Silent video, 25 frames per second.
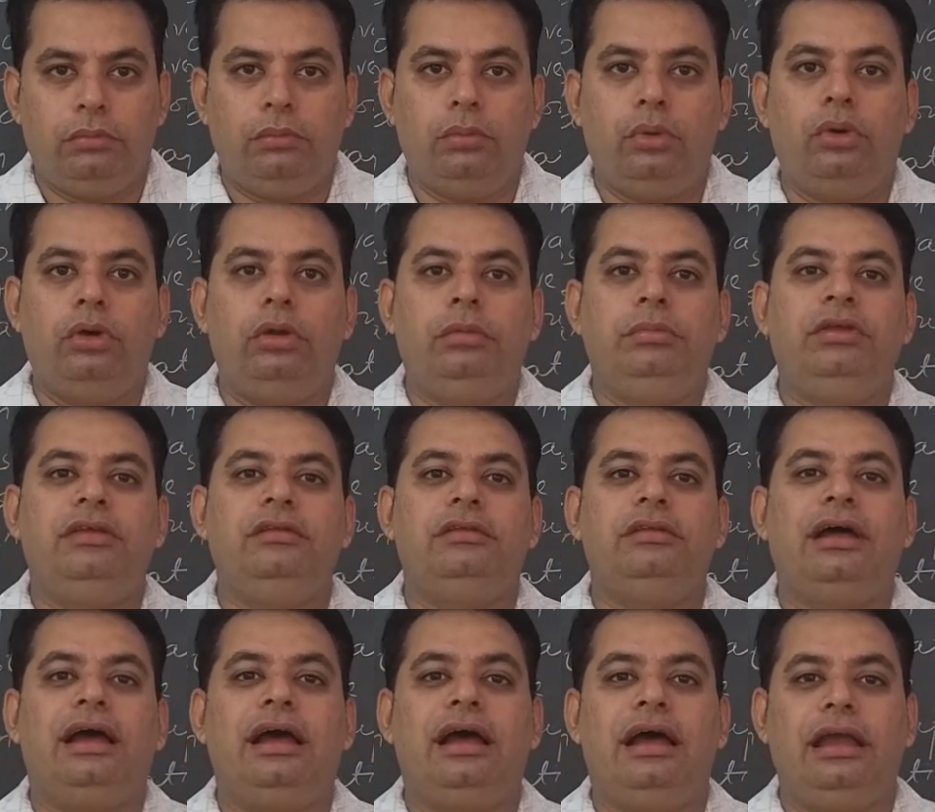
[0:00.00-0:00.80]
Mode
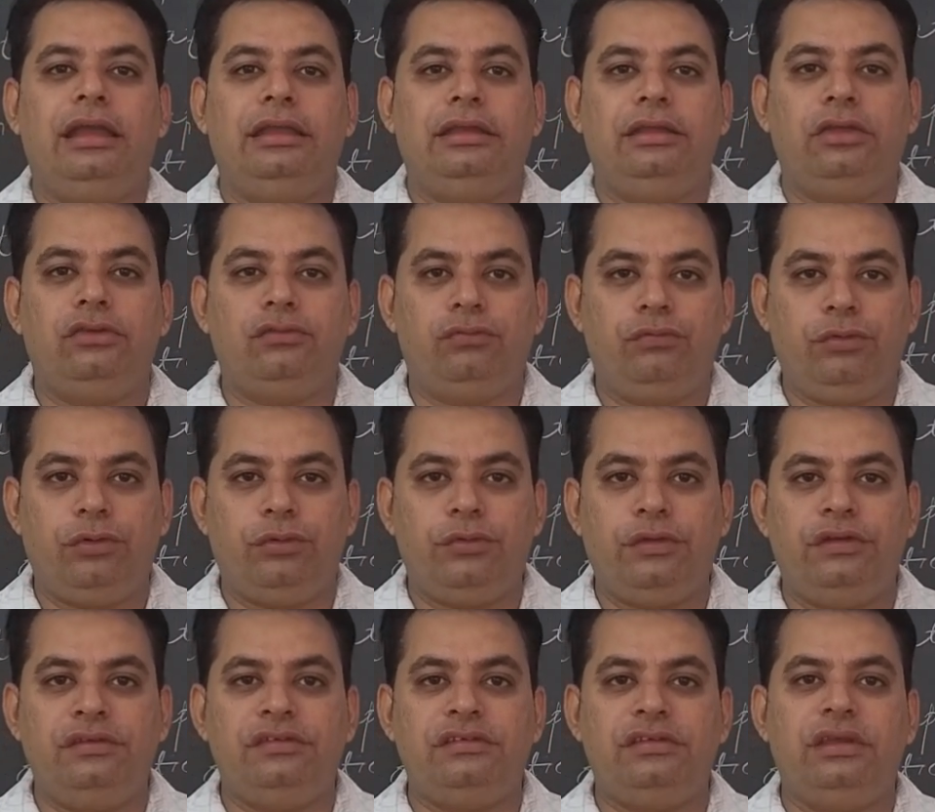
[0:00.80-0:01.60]
means the highest
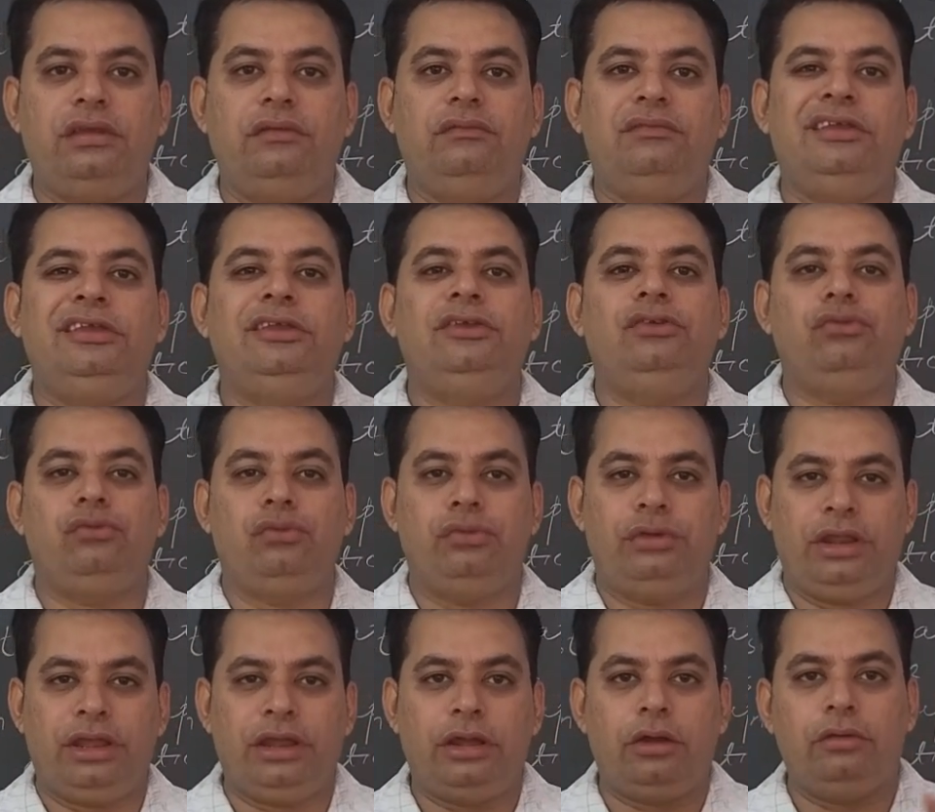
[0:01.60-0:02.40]
frequency, we used
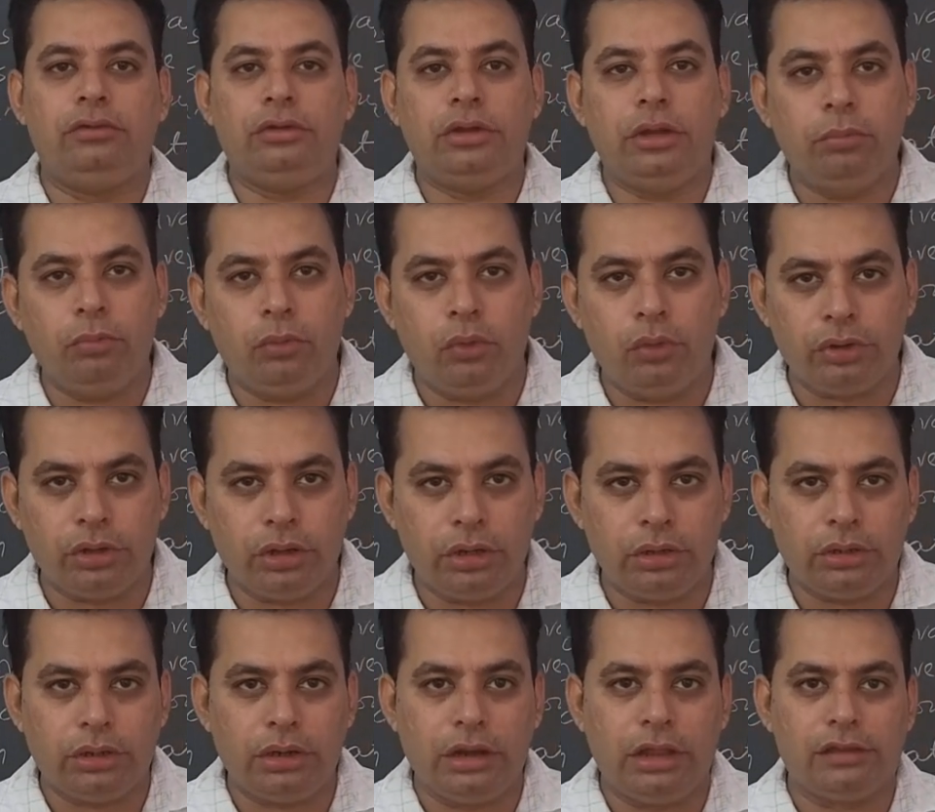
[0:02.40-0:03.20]
to take out the
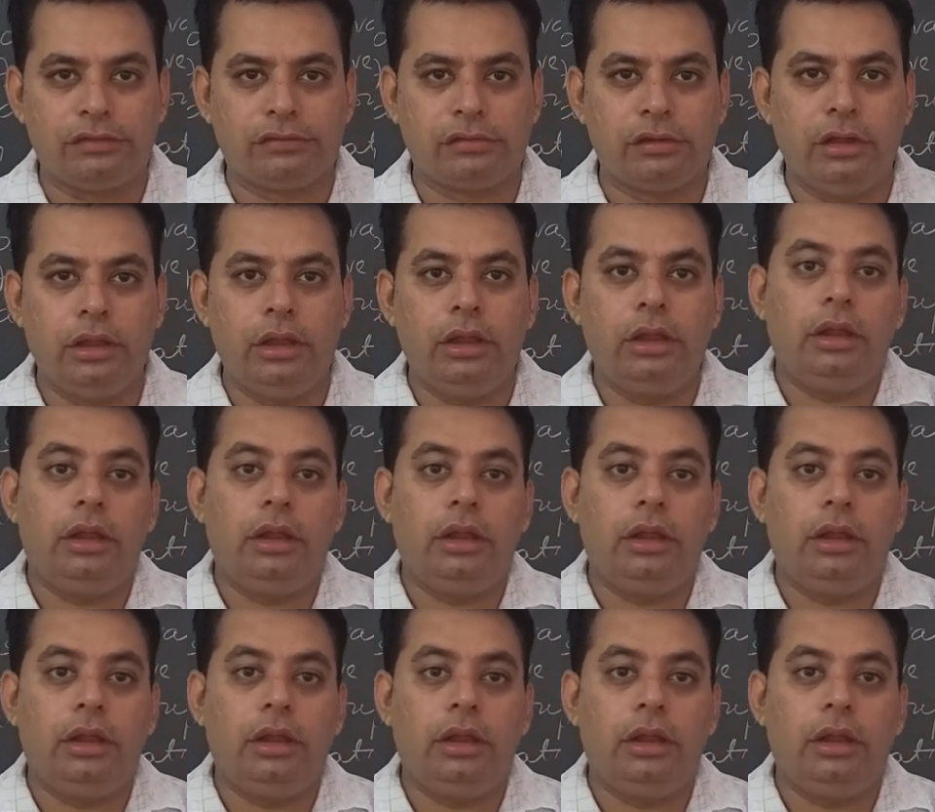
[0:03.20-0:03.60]
model class.